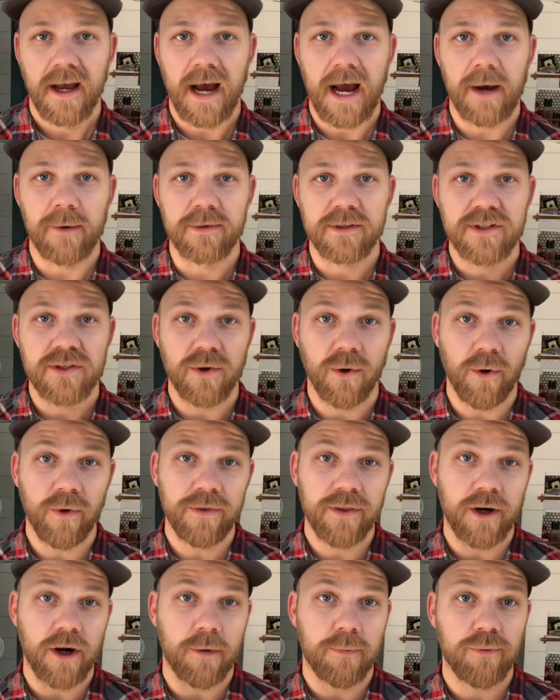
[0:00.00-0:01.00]
I was
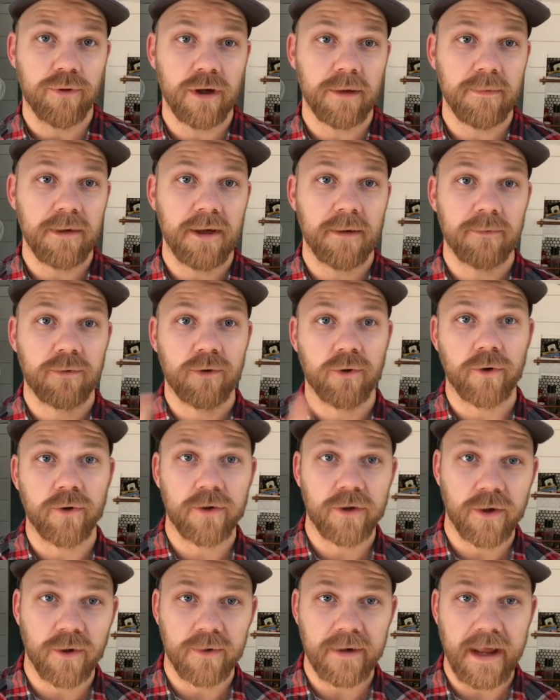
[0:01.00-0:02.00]
told that our premium
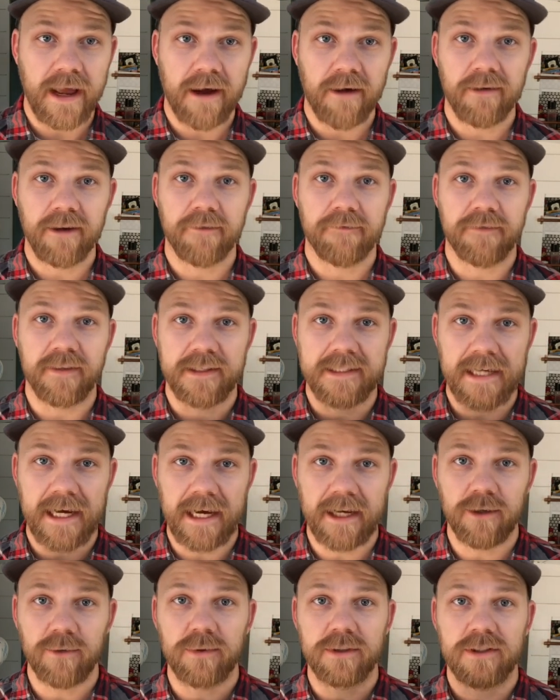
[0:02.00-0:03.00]
could go down if the
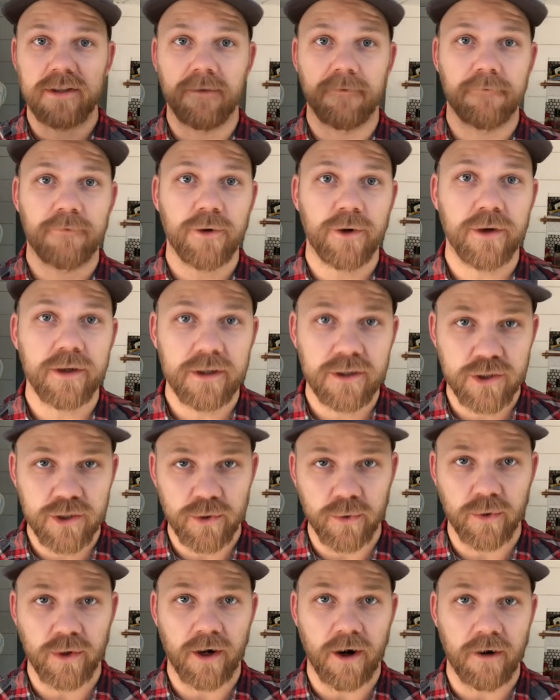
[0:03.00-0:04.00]
title was converted
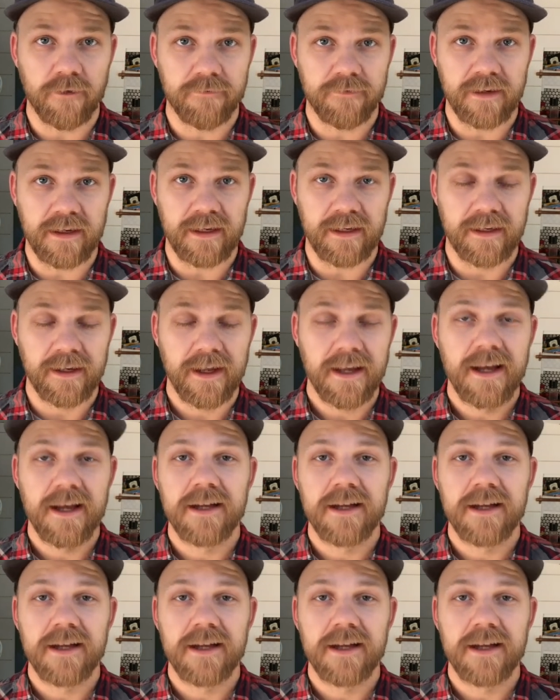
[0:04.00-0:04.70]
to an RV.